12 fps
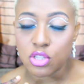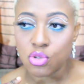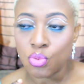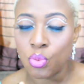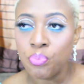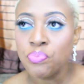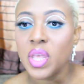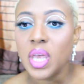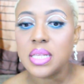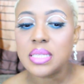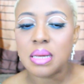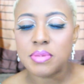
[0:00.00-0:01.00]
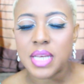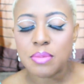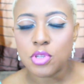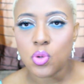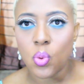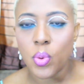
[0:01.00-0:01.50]
So sometimes,
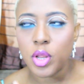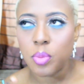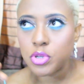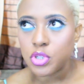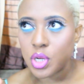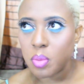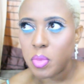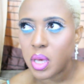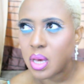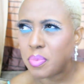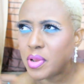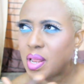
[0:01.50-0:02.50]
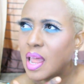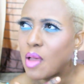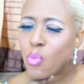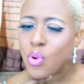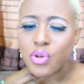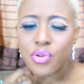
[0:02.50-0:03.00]
you know, when you put on your makeup and you're
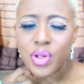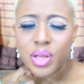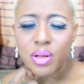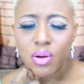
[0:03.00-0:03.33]
like wondering,